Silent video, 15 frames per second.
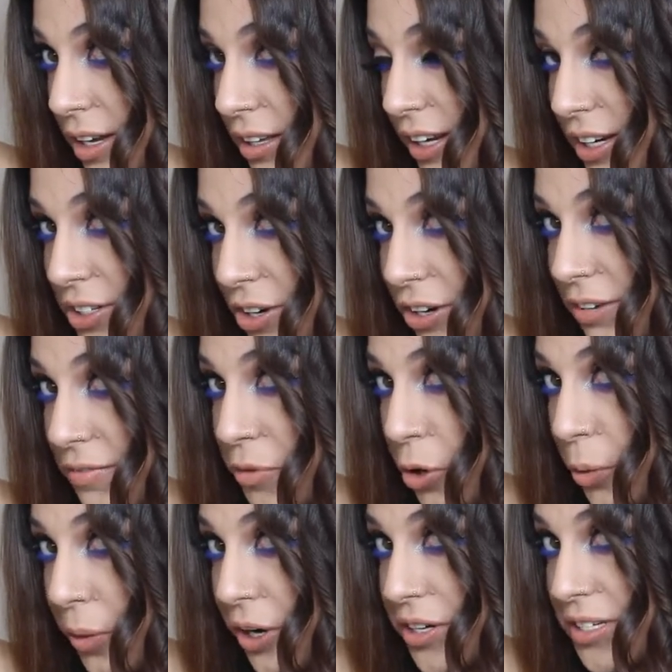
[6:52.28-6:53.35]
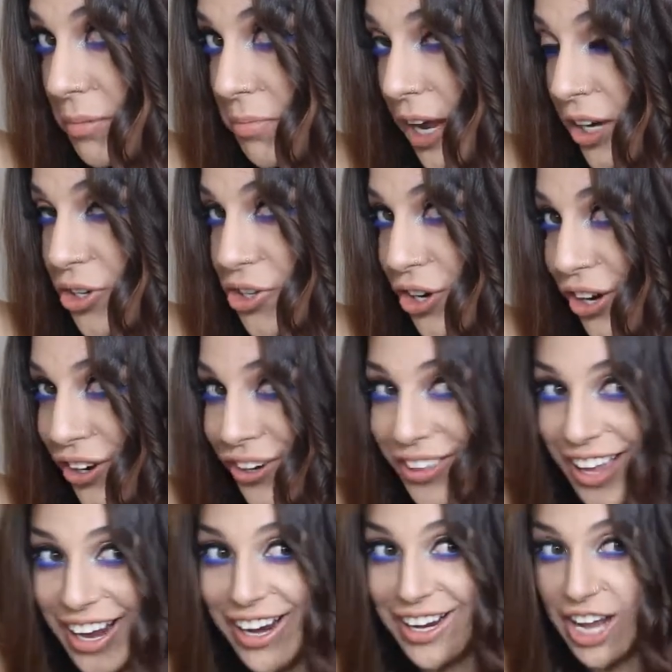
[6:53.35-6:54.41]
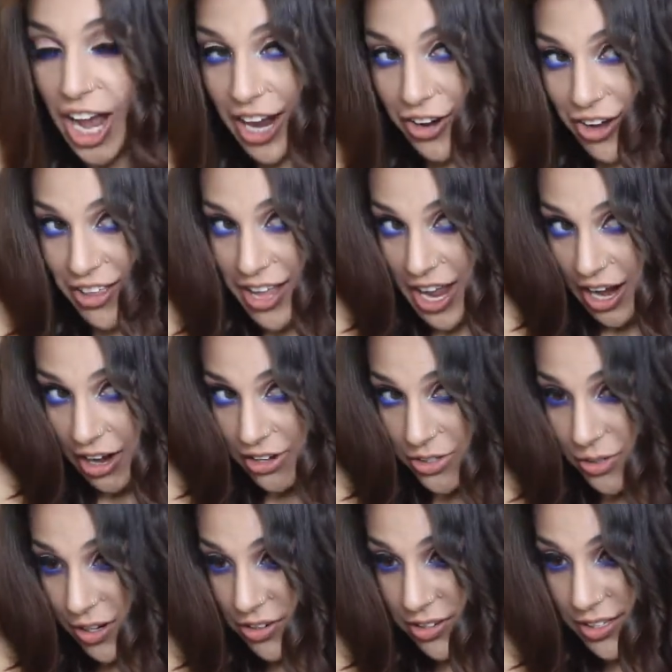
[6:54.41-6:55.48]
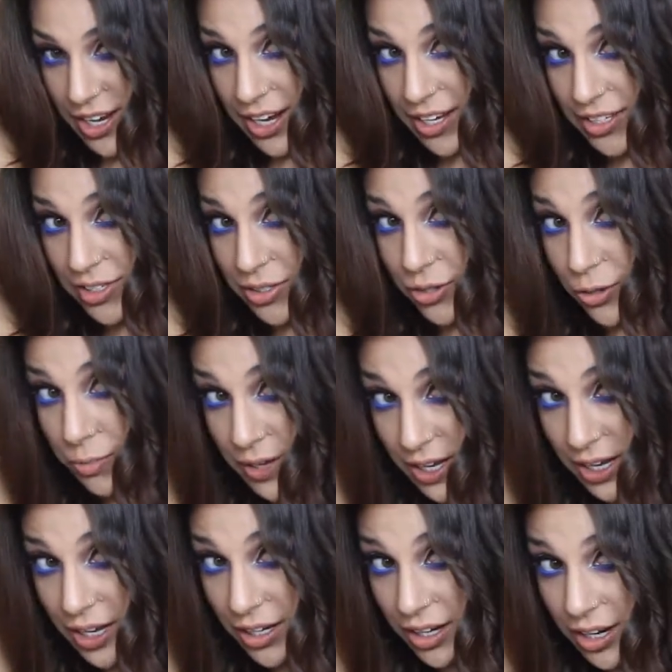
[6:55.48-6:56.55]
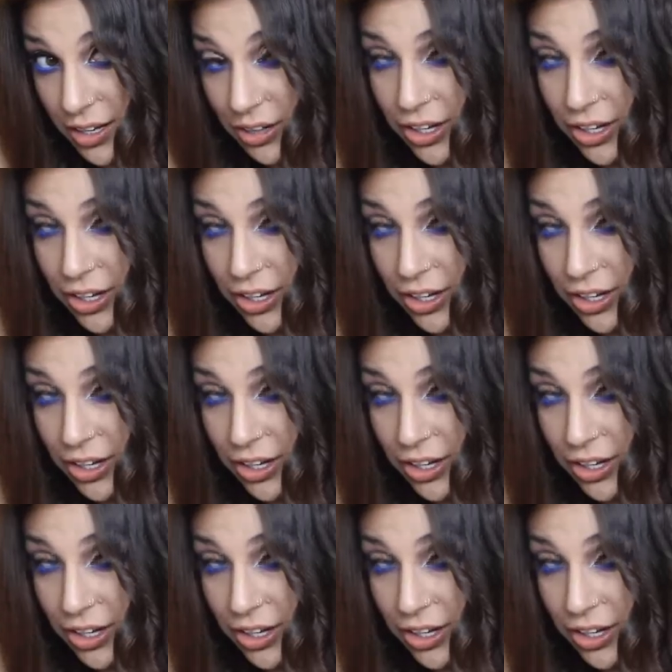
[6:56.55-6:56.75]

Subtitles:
and like turn it forward to make sure that I got all the hair. So I'll just like scoop it and kind of